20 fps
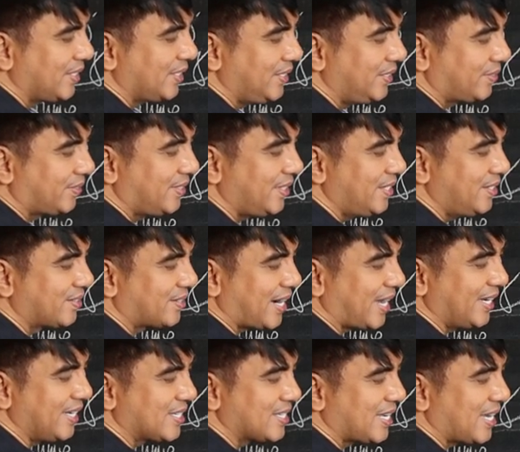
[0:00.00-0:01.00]
You
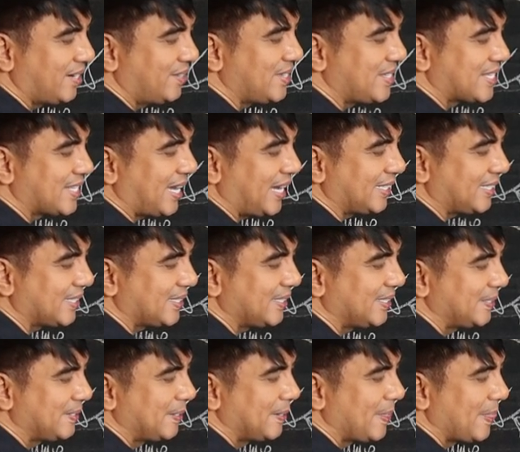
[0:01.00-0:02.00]
theorize. How is that?
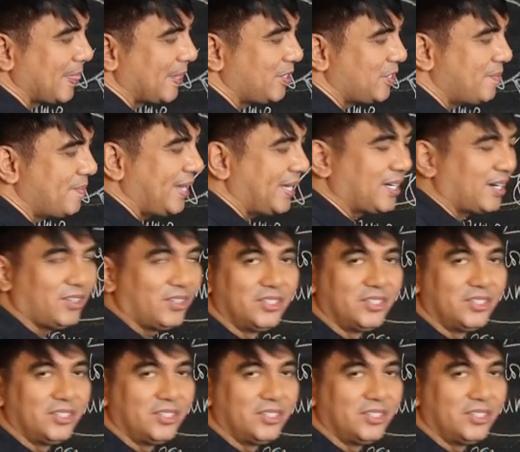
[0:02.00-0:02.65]
You make a